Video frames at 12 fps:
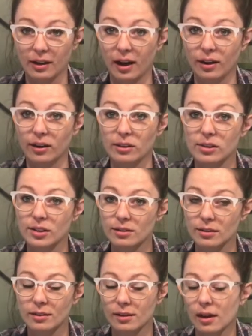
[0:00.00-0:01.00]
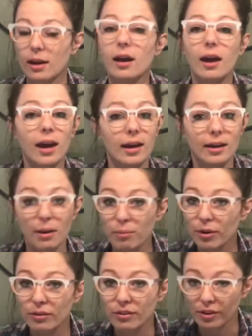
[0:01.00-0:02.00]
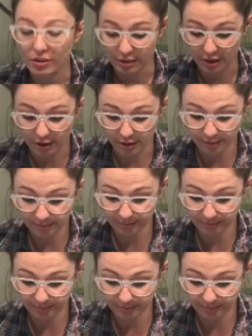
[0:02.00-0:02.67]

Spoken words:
college a number of years ago.